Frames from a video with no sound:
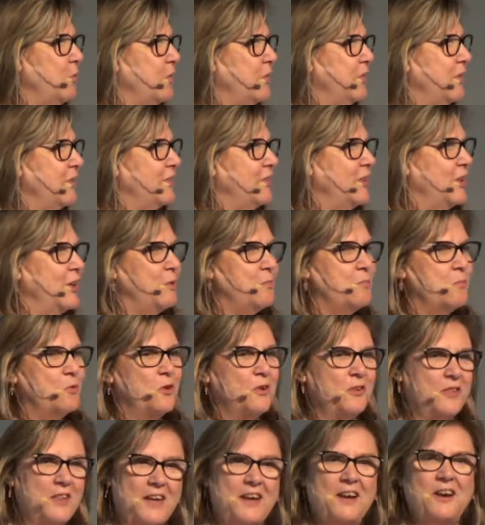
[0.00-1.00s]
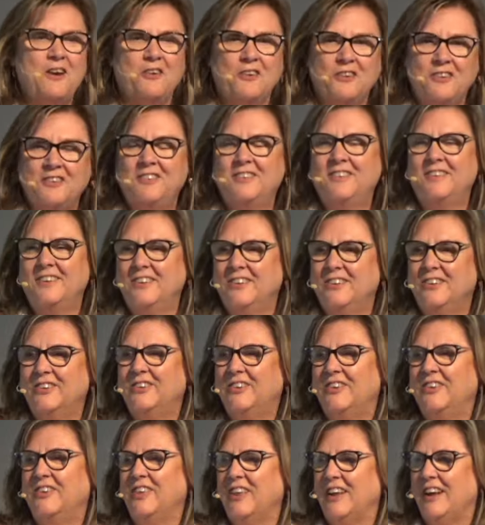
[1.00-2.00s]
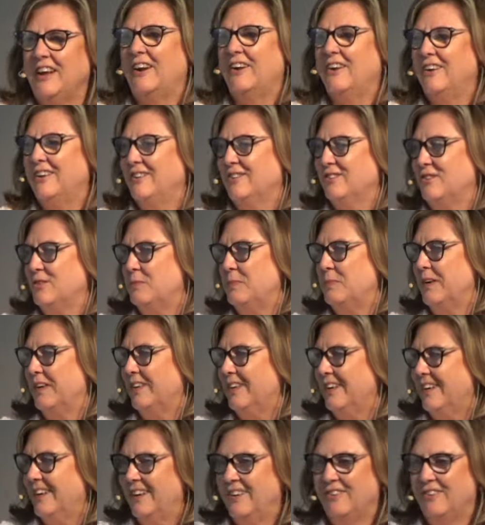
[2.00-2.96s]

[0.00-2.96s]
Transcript: with us anymore, they are still there in spirit.